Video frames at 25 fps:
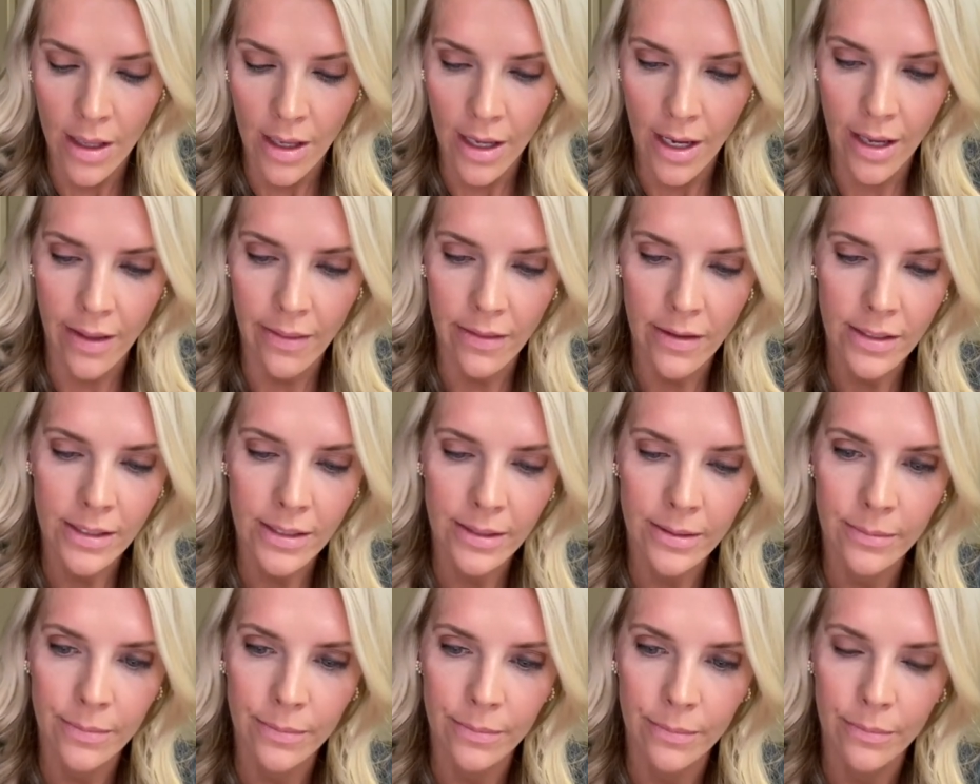And
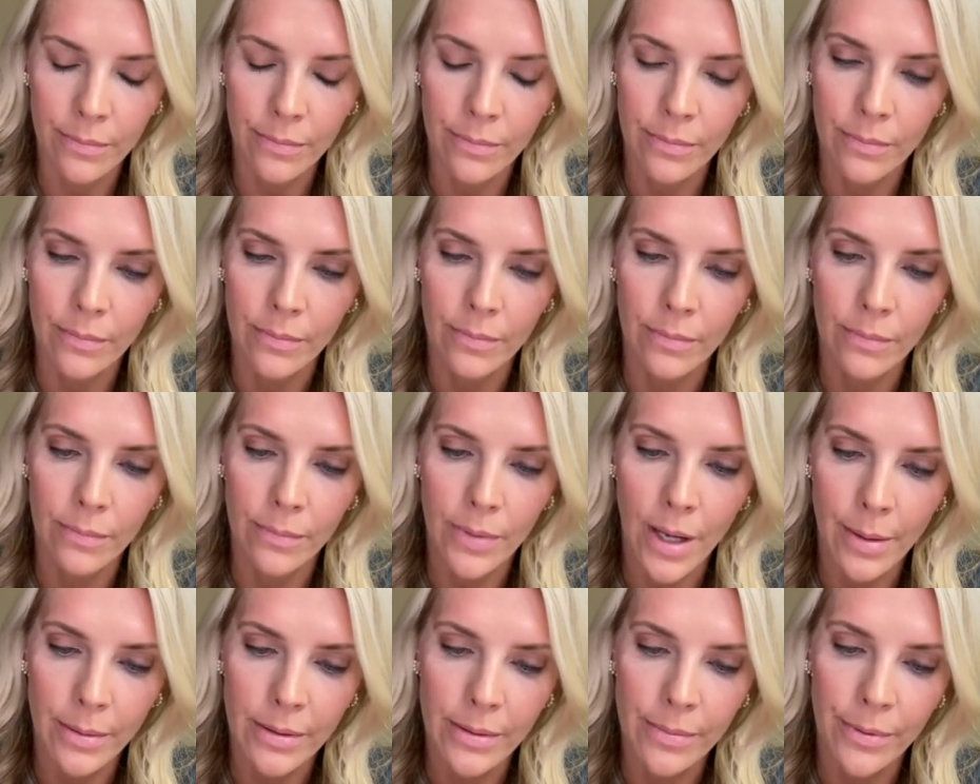this
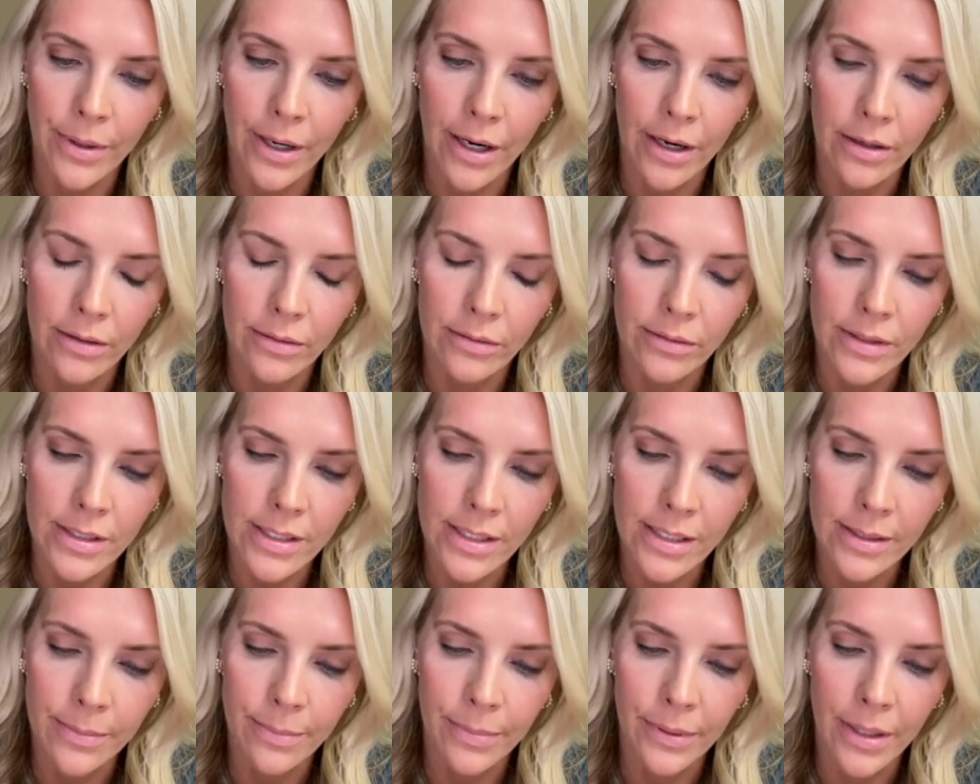Bobbi Brown, this
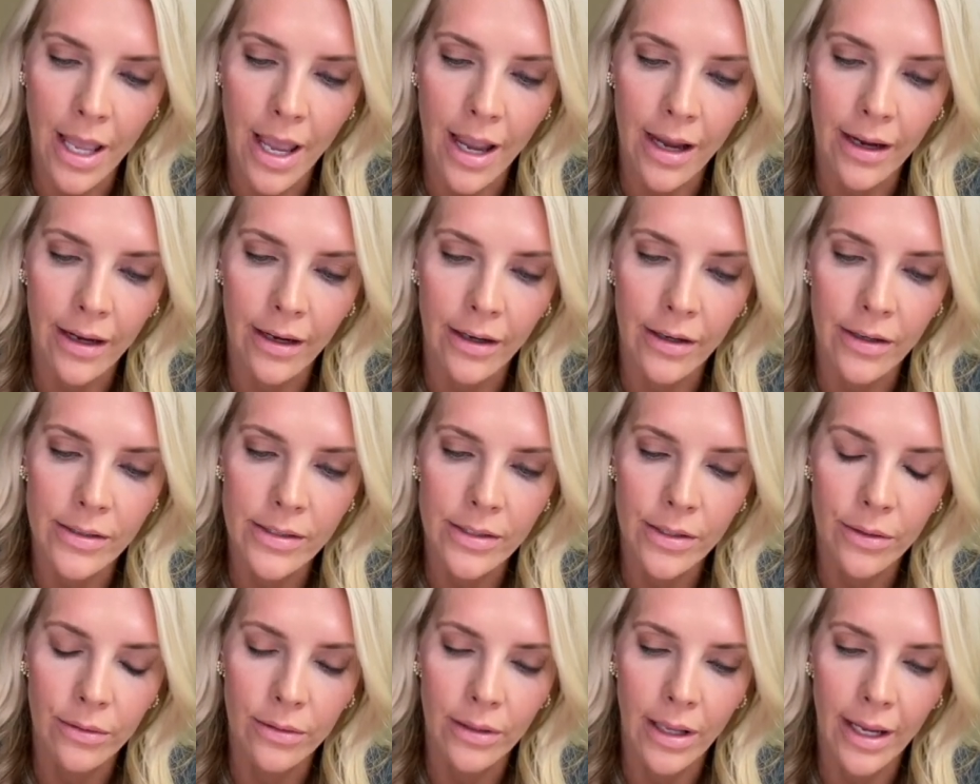is black. I
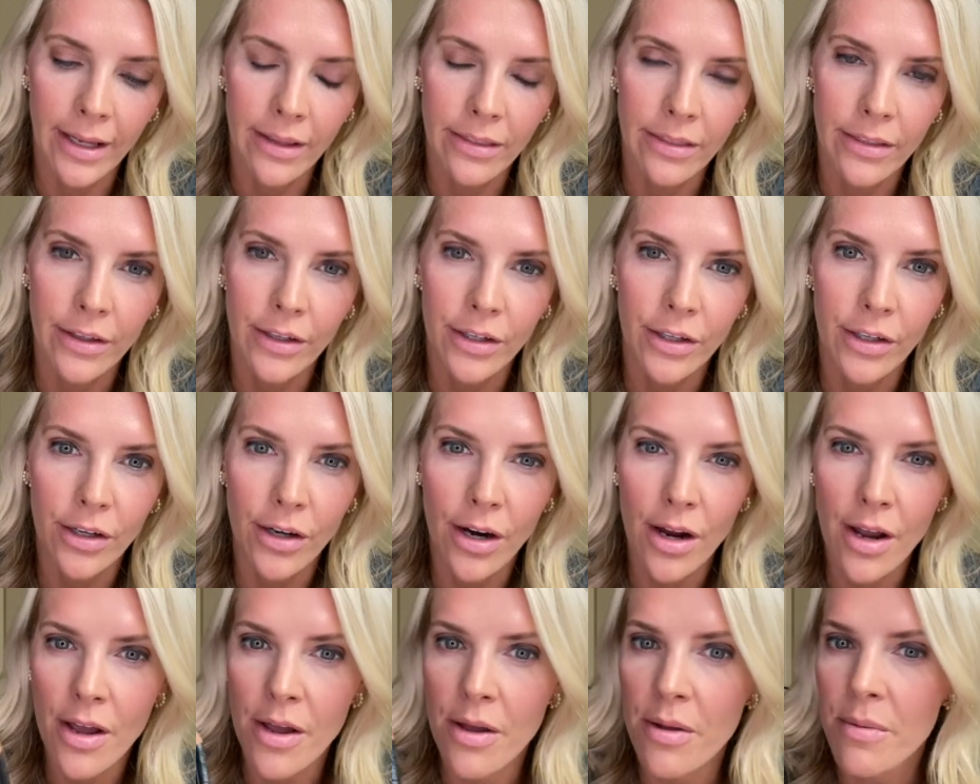also like
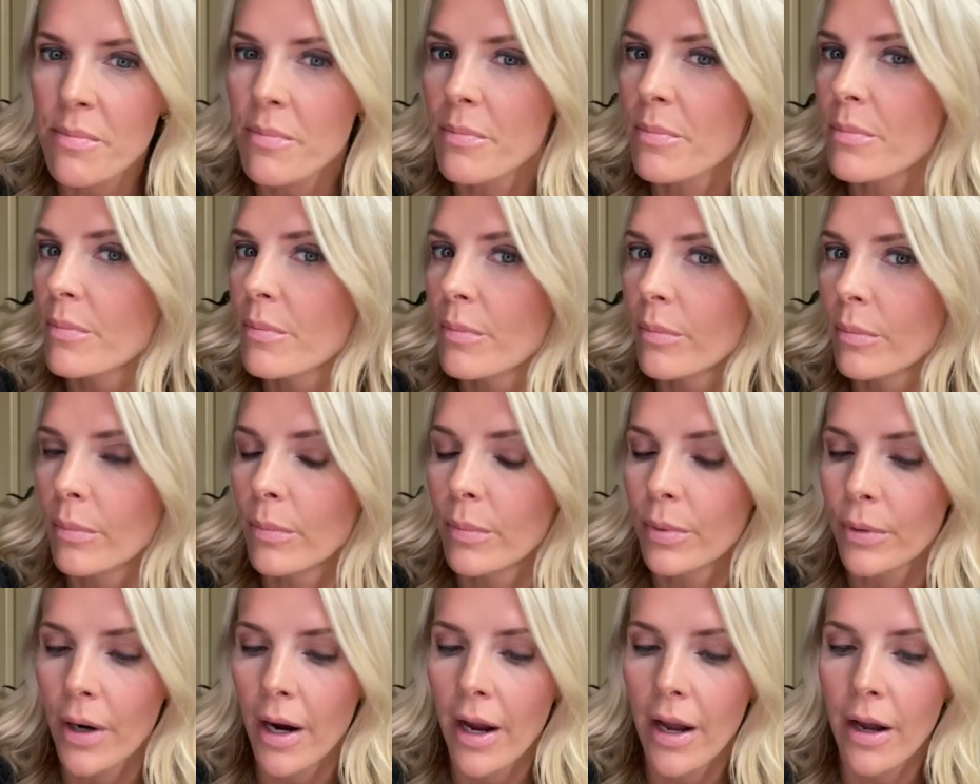their
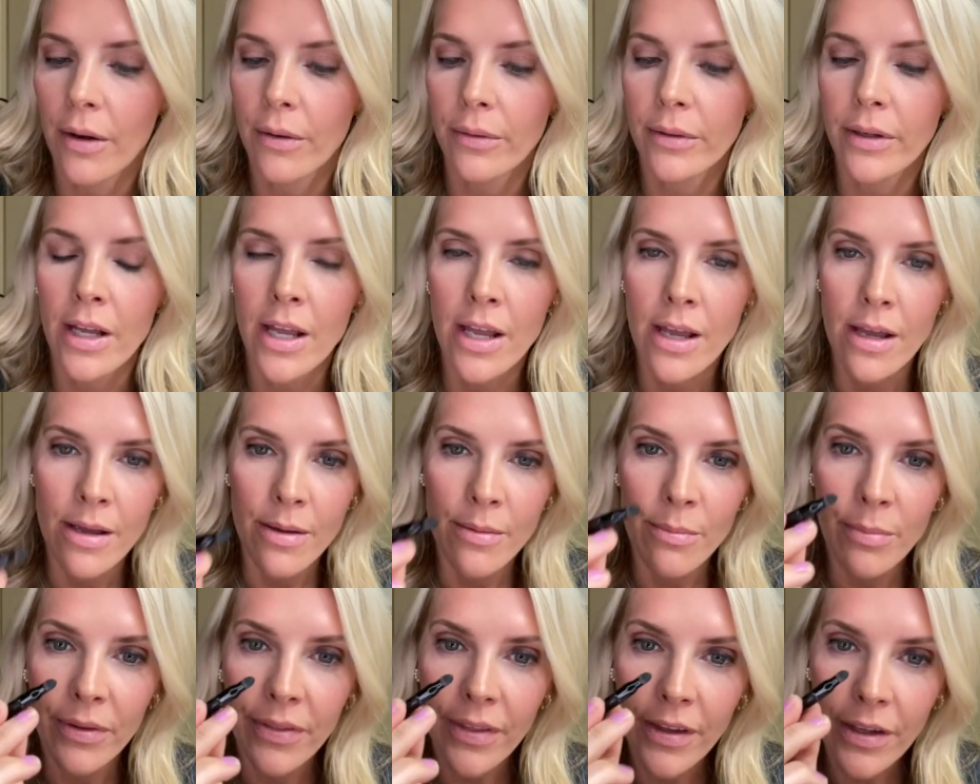brown,
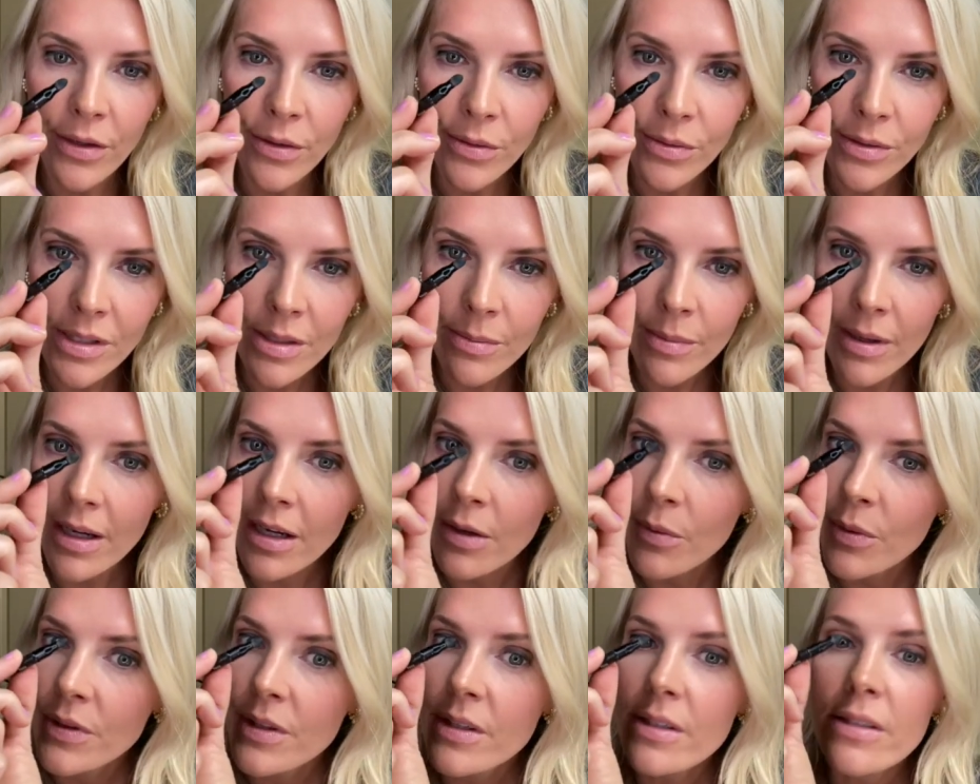but they used to make
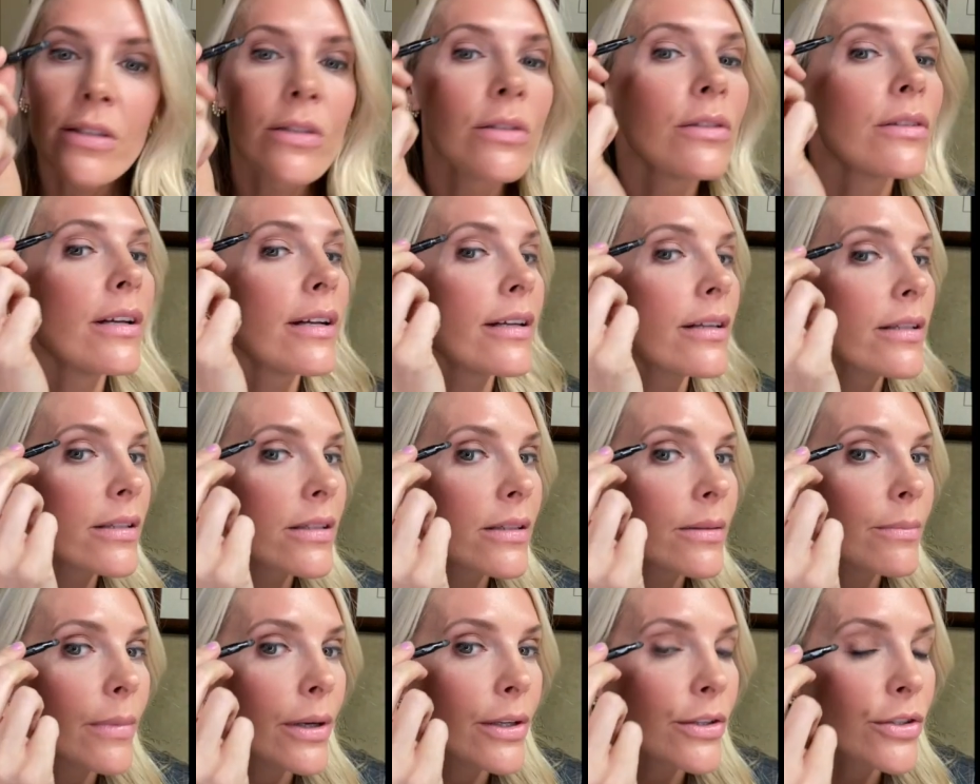it with this little like
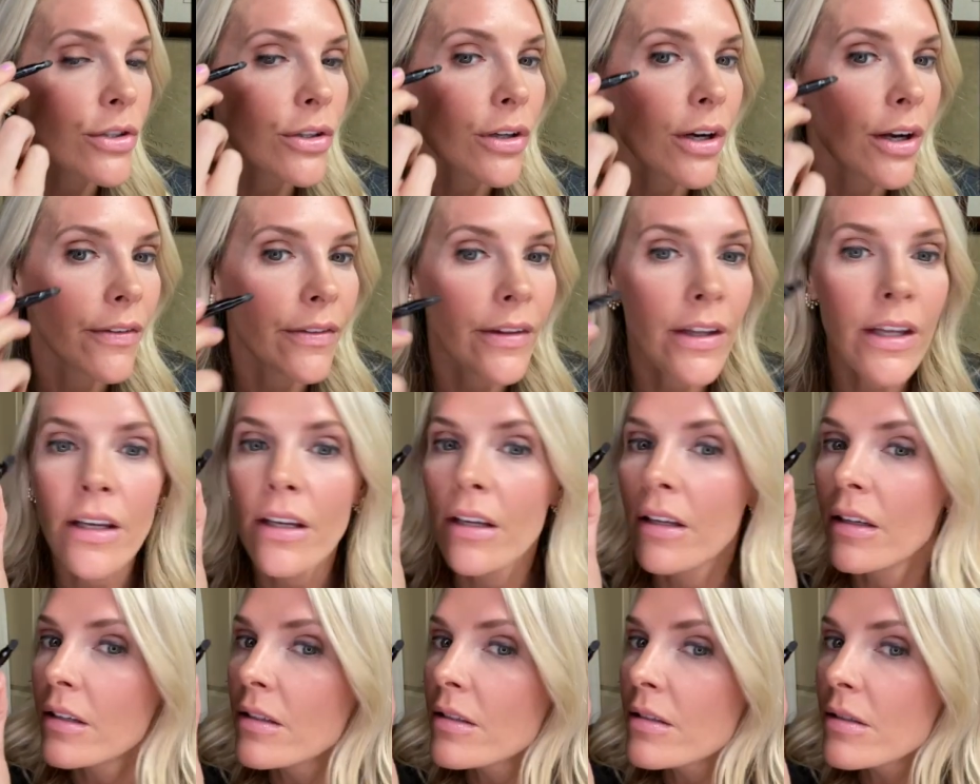smudger on the
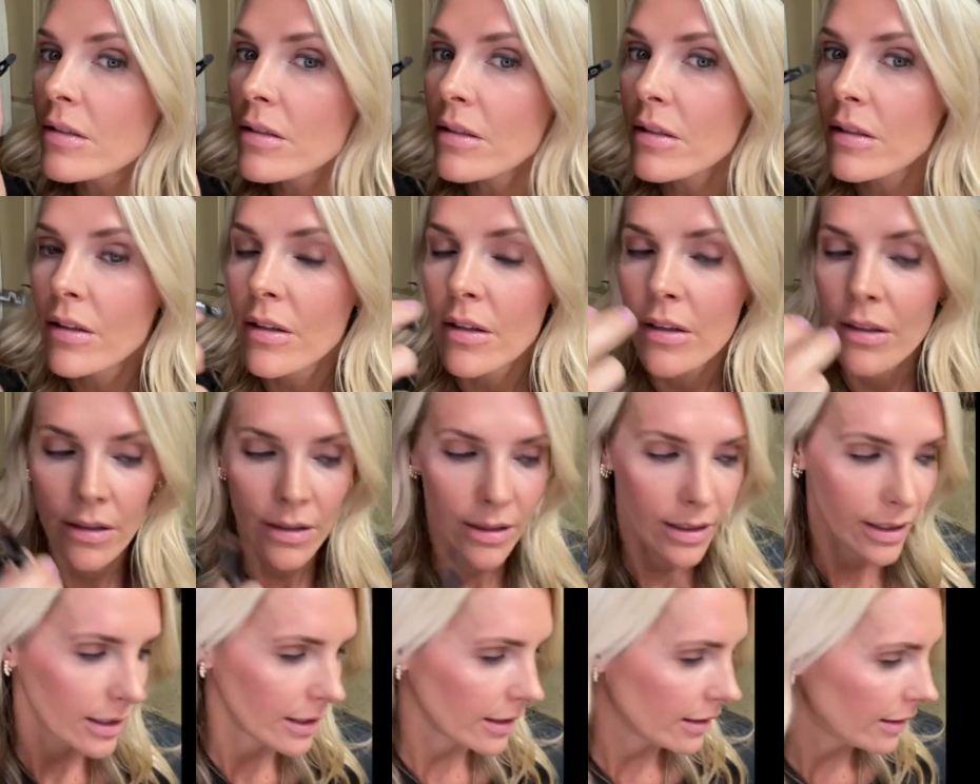end,
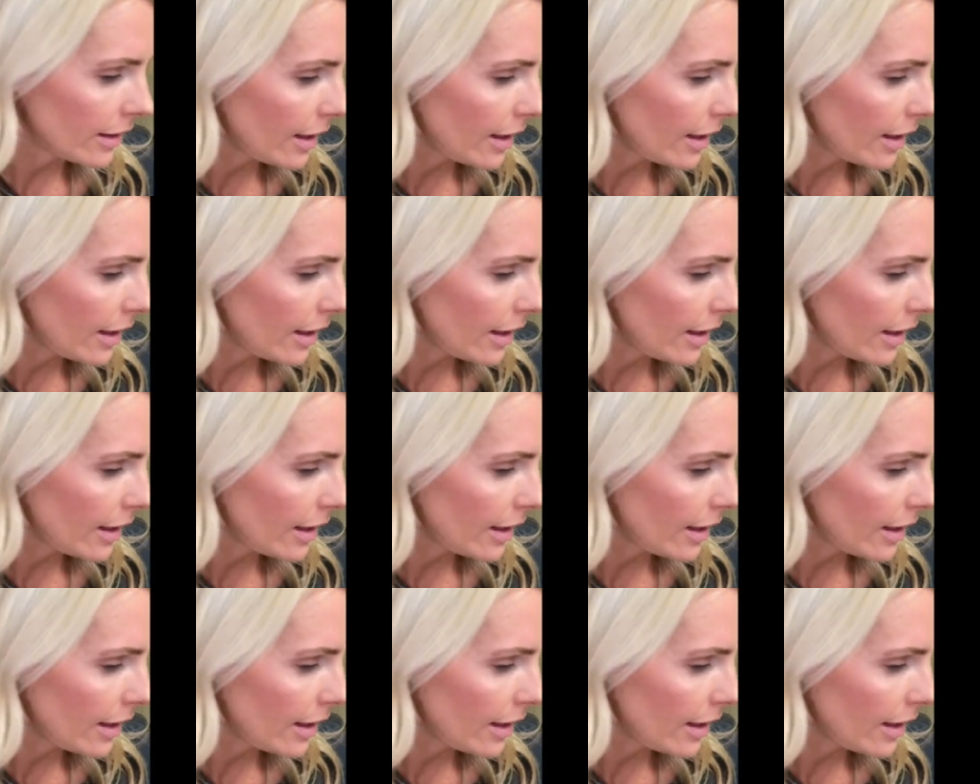and